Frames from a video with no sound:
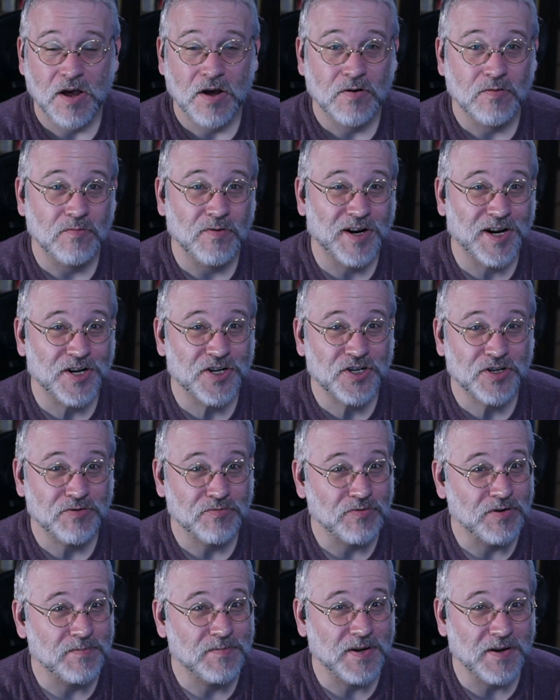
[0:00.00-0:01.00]
which
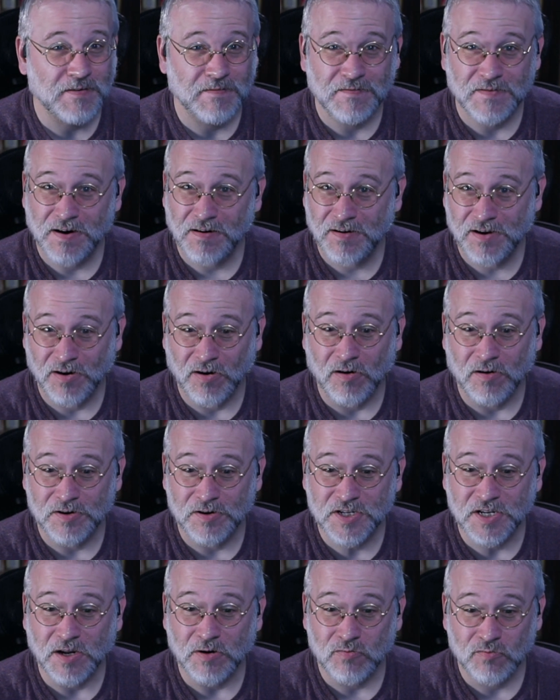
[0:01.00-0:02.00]
would be very hard
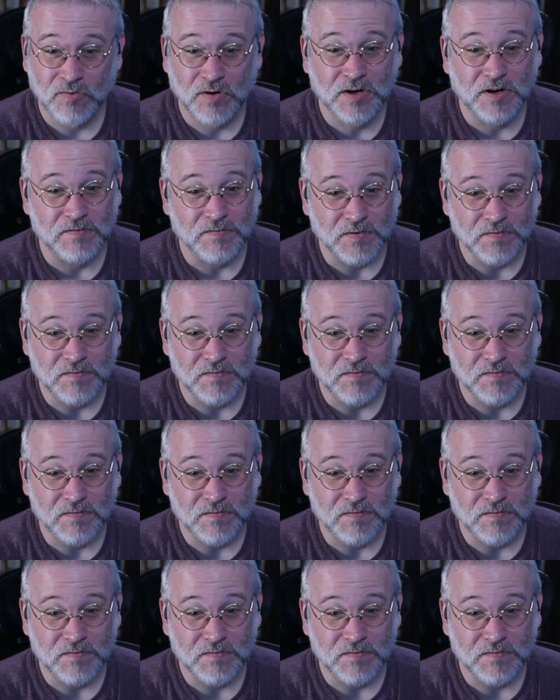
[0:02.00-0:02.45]
to get rid of,